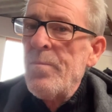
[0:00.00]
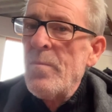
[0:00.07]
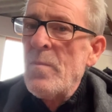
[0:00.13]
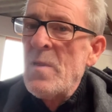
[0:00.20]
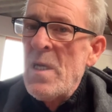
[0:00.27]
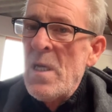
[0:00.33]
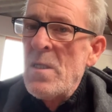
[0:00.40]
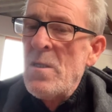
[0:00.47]

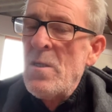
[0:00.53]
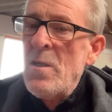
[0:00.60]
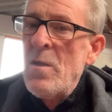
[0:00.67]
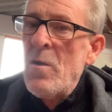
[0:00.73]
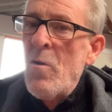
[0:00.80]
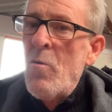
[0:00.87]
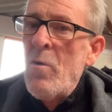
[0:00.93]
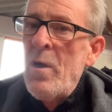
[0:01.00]
Text is in
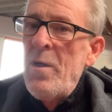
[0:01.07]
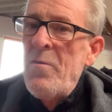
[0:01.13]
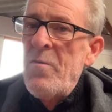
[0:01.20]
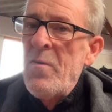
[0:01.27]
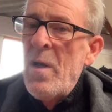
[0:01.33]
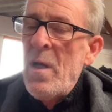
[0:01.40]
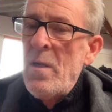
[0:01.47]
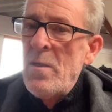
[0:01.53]
gold
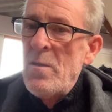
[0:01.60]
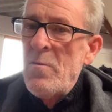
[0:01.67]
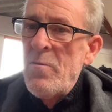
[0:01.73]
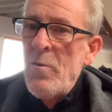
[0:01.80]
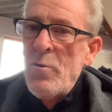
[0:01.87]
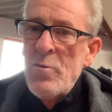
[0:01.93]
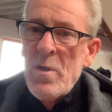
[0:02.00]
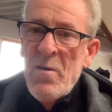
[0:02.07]
leaf, and it's a
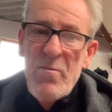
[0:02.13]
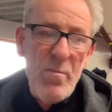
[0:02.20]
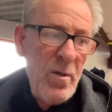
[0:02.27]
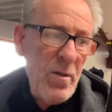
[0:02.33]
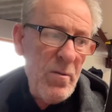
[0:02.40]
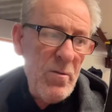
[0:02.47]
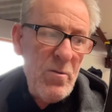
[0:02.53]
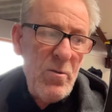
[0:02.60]
photograph
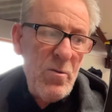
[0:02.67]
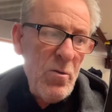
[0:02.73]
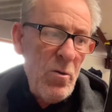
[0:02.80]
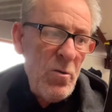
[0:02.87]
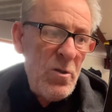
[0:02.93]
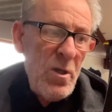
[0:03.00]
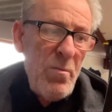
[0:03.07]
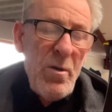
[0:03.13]

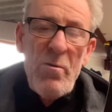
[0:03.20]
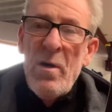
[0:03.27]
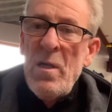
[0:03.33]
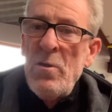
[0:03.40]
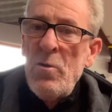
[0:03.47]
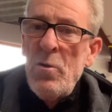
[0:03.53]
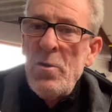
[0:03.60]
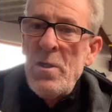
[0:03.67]
of my
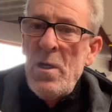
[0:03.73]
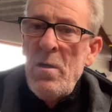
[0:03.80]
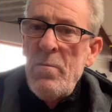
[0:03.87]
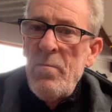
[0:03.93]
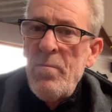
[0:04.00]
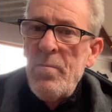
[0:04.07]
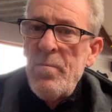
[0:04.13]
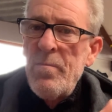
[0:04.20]
granddaughter
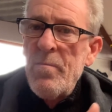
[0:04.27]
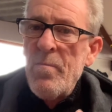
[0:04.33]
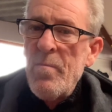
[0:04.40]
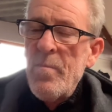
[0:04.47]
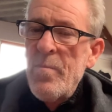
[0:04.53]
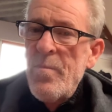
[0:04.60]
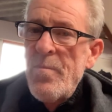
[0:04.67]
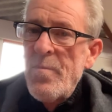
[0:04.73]

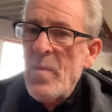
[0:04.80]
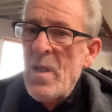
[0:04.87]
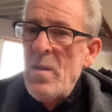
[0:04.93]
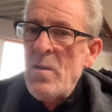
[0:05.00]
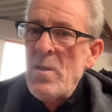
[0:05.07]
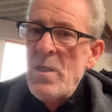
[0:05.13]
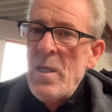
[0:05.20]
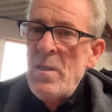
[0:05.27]
in
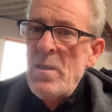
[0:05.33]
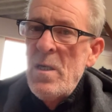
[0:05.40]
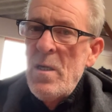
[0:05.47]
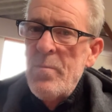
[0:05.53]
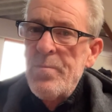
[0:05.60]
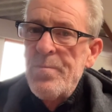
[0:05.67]
the centre.